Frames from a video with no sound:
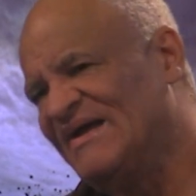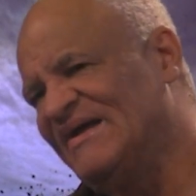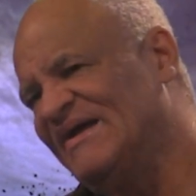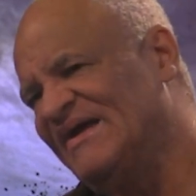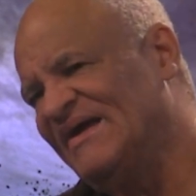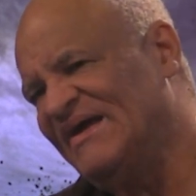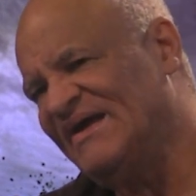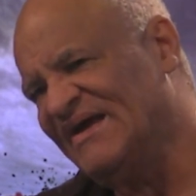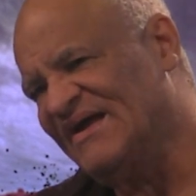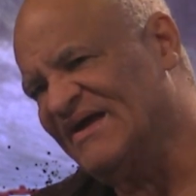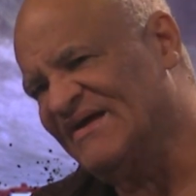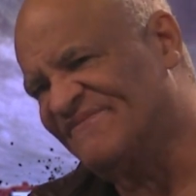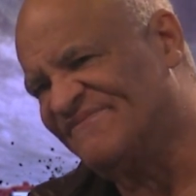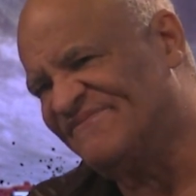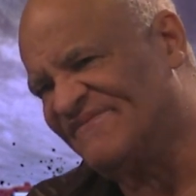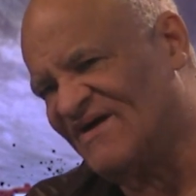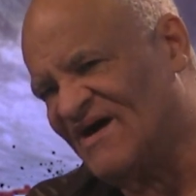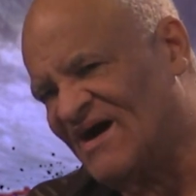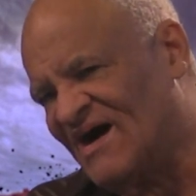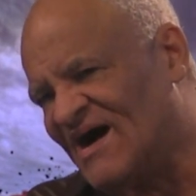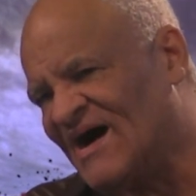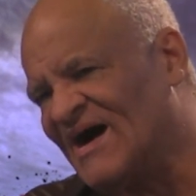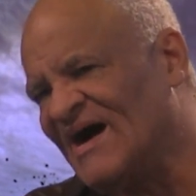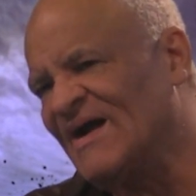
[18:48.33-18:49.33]
if
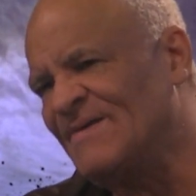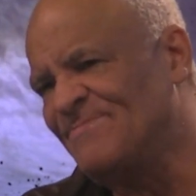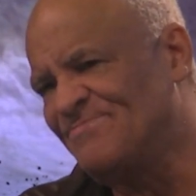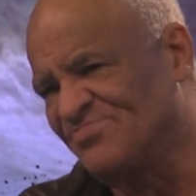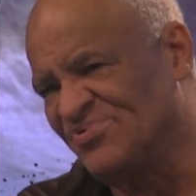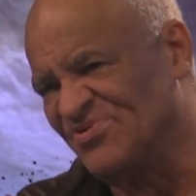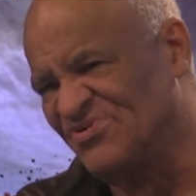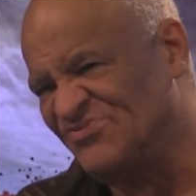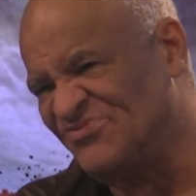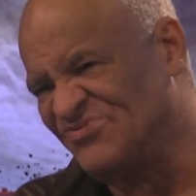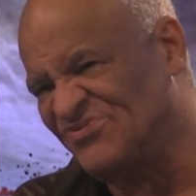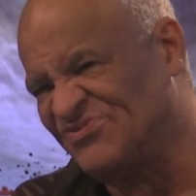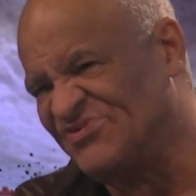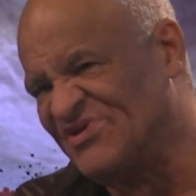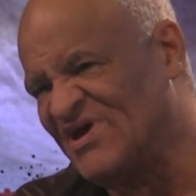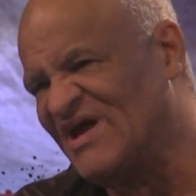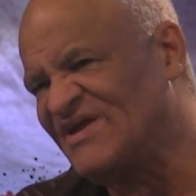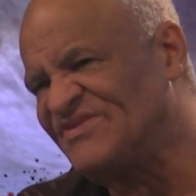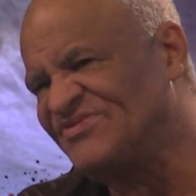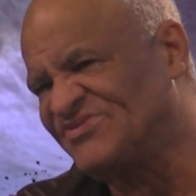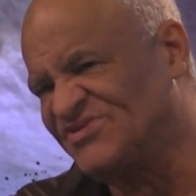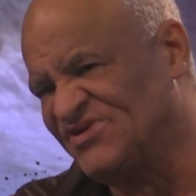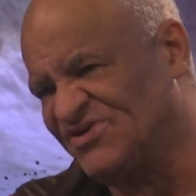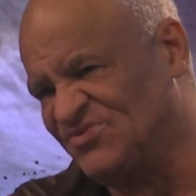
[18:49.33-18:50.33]
I
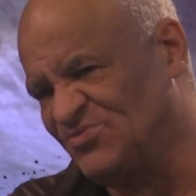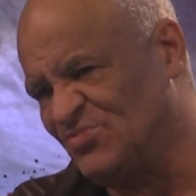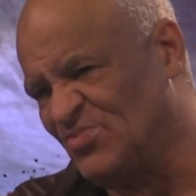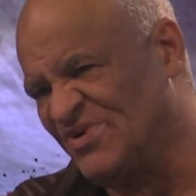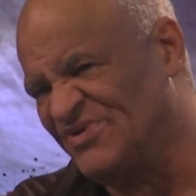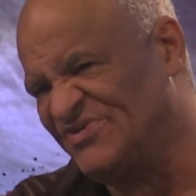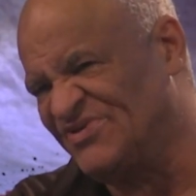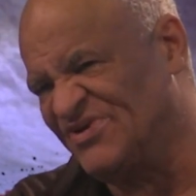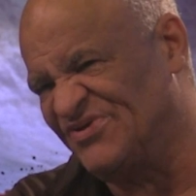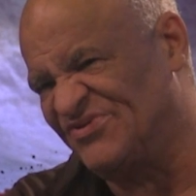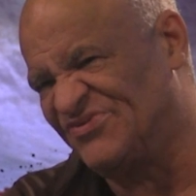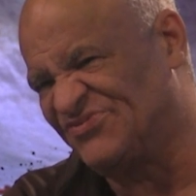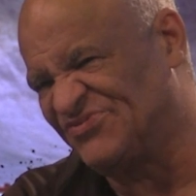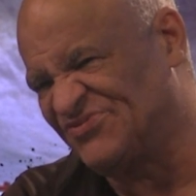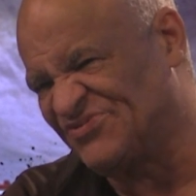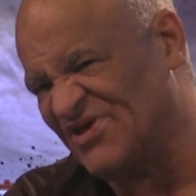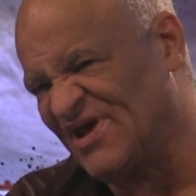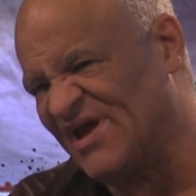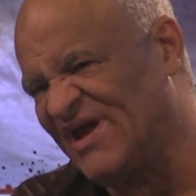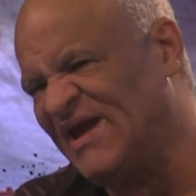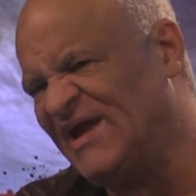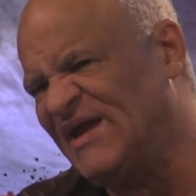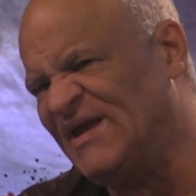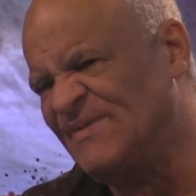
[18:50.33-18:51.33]
presented with the
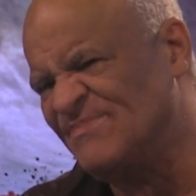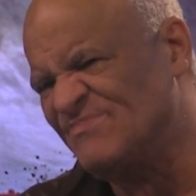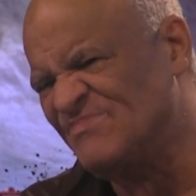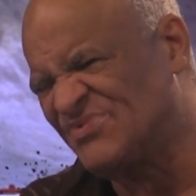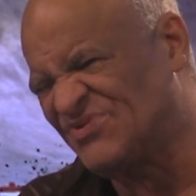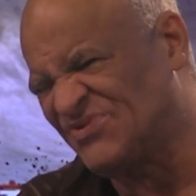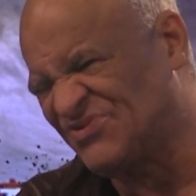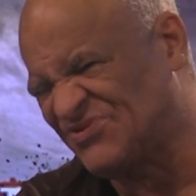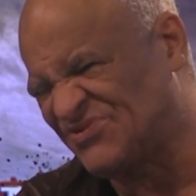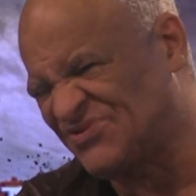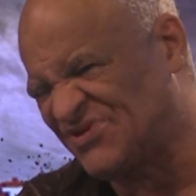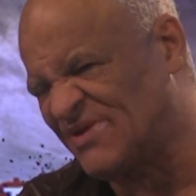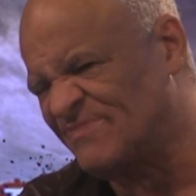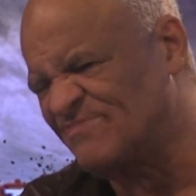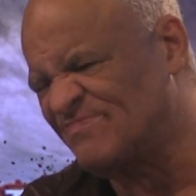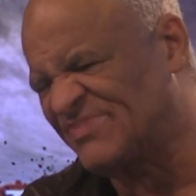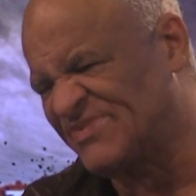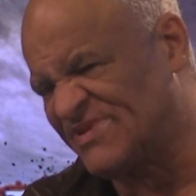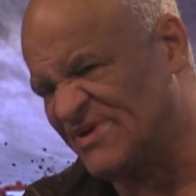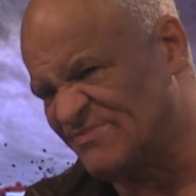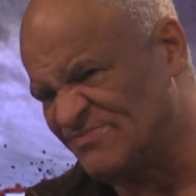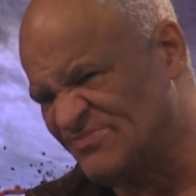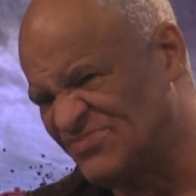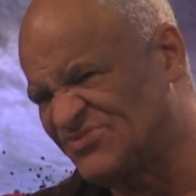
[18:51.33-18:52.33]
same
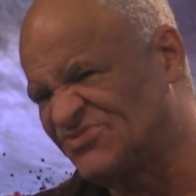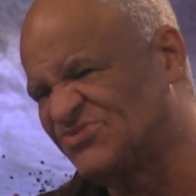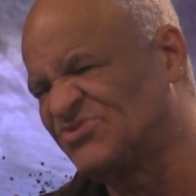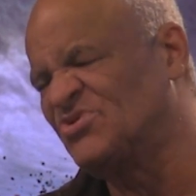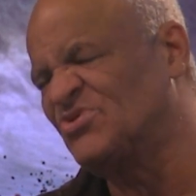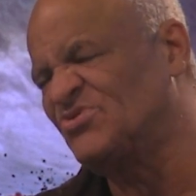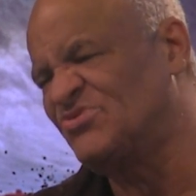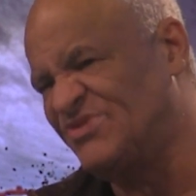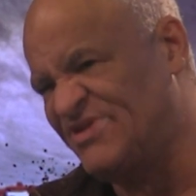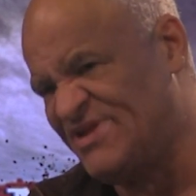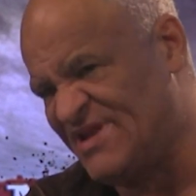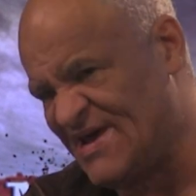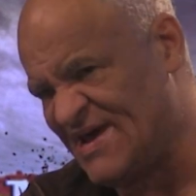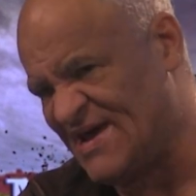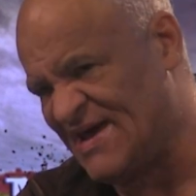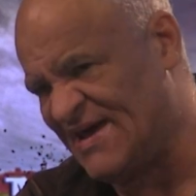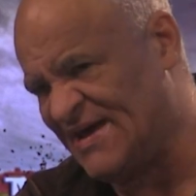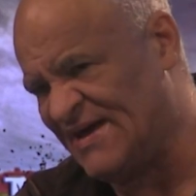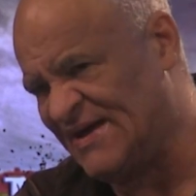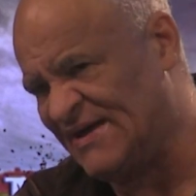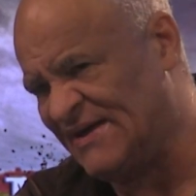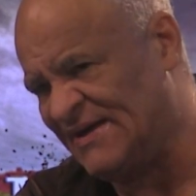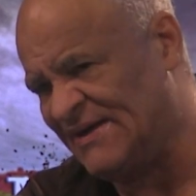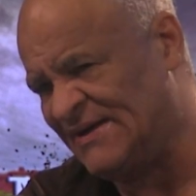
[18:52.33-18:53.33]
symptoms
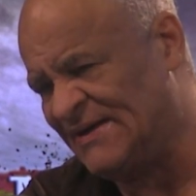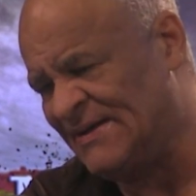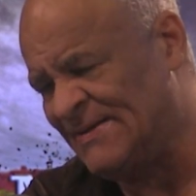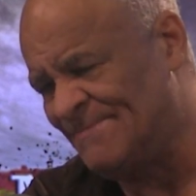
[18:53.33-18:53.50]
today,